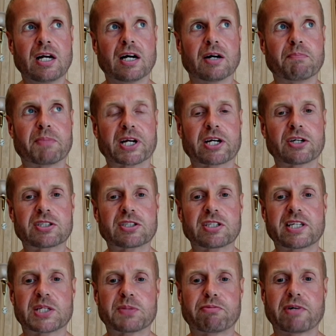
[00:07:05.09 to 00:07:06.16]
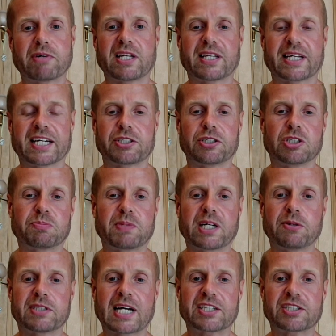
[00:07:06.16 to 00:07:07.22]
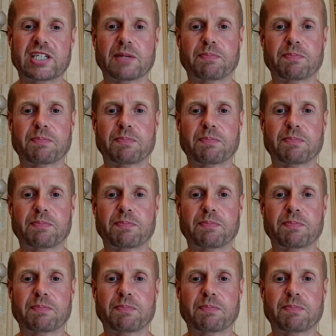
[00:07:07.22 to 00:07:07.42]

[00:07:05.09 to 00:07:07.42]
Um, because of this breathing issues, but it was actually a